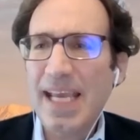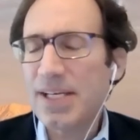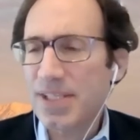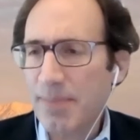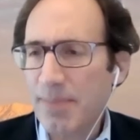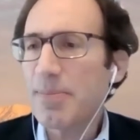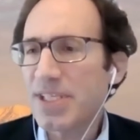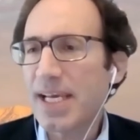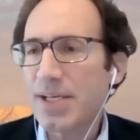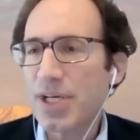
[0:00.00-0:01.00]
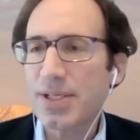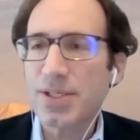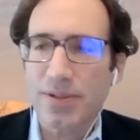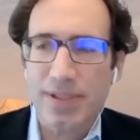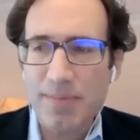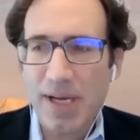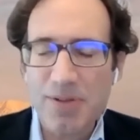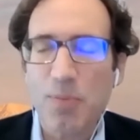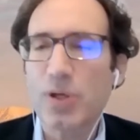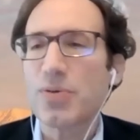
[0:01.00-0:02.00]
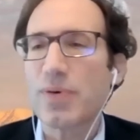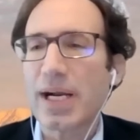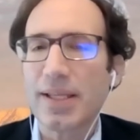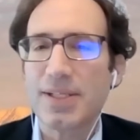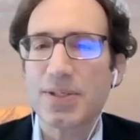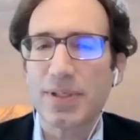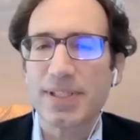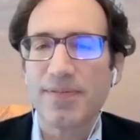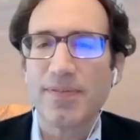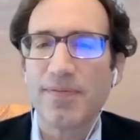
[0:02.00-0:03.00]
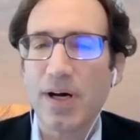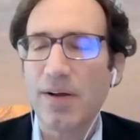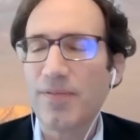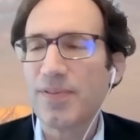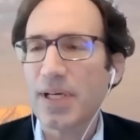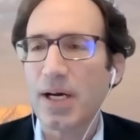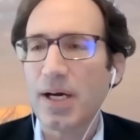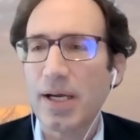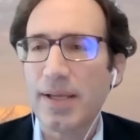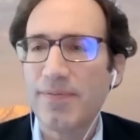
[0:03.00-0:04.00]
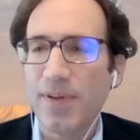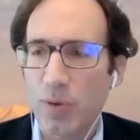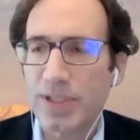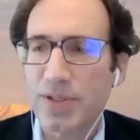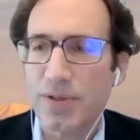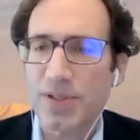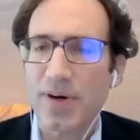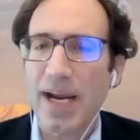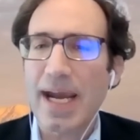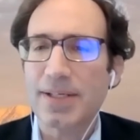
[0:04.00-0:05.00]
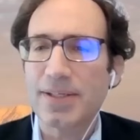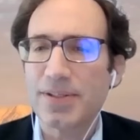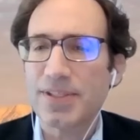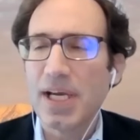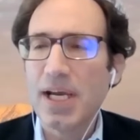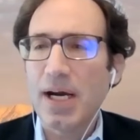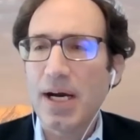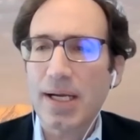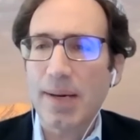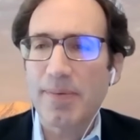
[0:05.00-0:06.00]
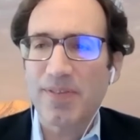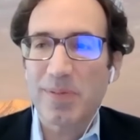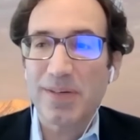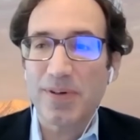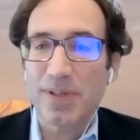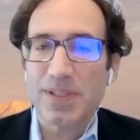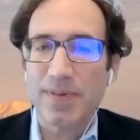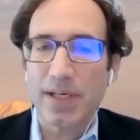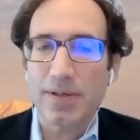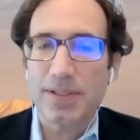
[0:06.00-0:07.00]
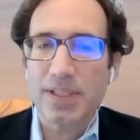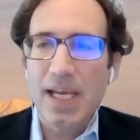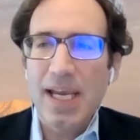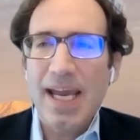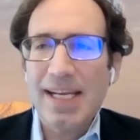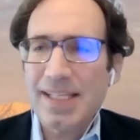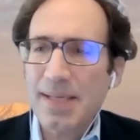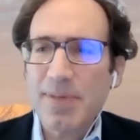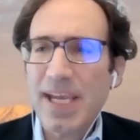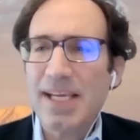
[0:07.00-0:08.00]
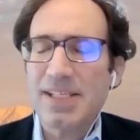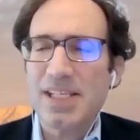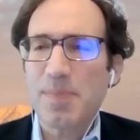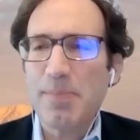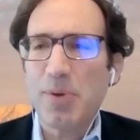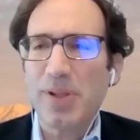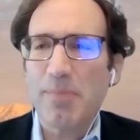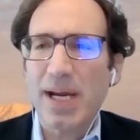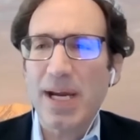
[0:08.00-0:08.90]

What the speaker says: sometimes tangential, sometimes more directly sorts of involved influencers or actors coming from different spheres. And in some cases, people that